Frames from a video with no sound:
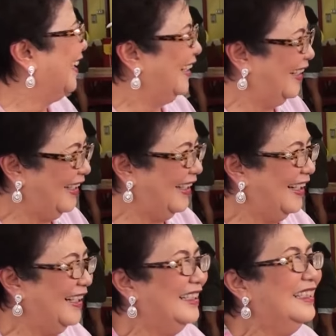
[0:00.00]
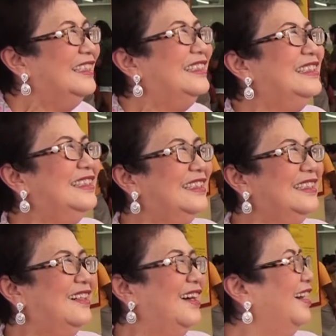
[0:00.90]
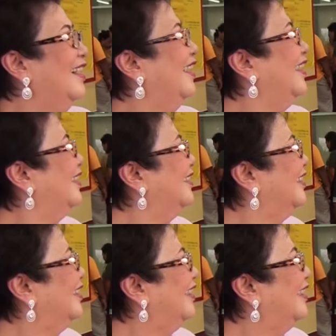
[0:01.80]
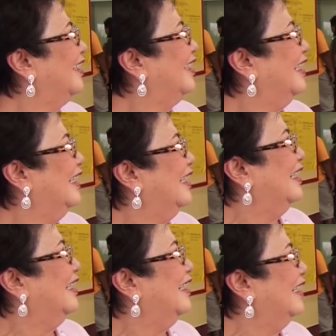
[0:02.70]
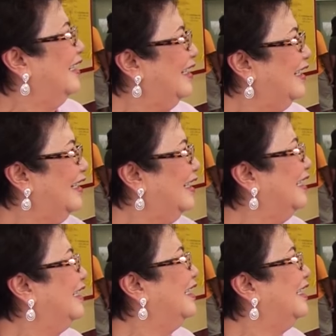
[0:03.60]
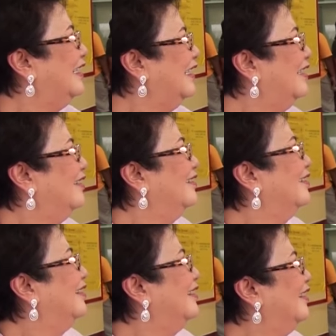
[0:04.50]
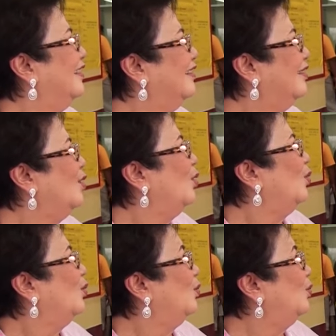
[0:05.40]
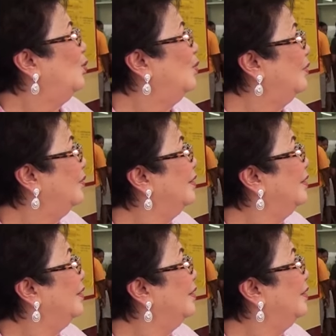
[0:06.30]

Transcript: This person isn't speaking.